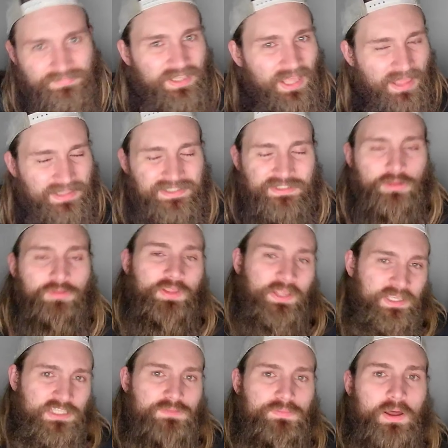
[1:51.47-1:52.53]
I still
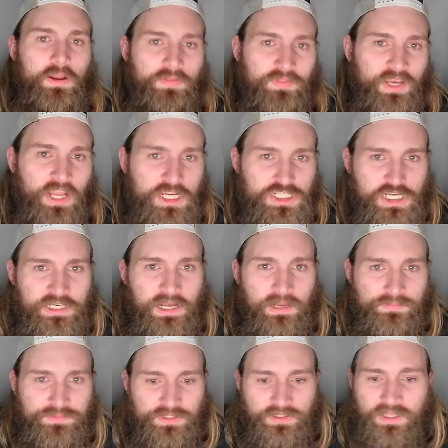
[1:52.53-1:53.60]
think he's better than AJ
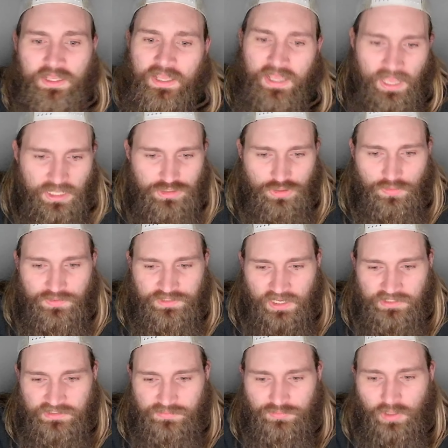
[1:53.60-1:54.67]
Dobson. As always,
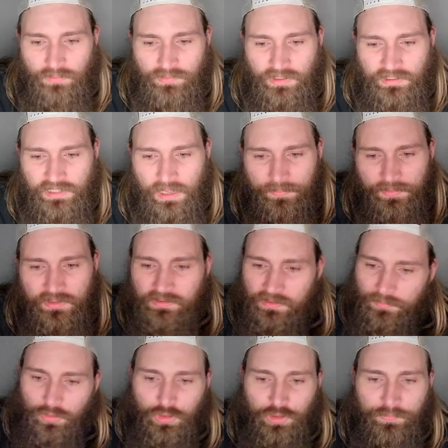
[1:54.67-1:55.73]
guys, subscribe, like, comment, and
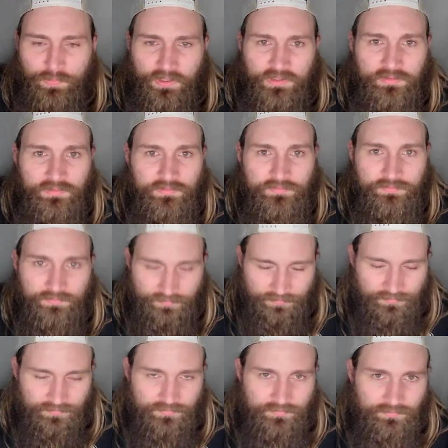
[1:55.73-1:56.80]
let me know your picking.
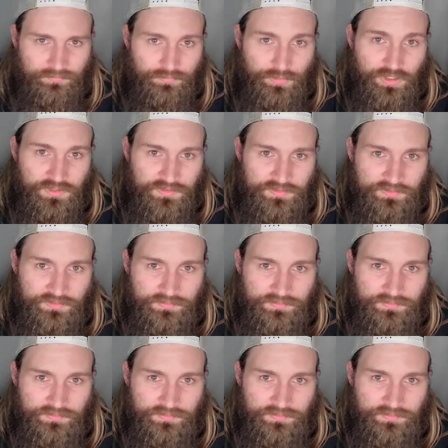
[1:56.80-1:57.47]
Peace.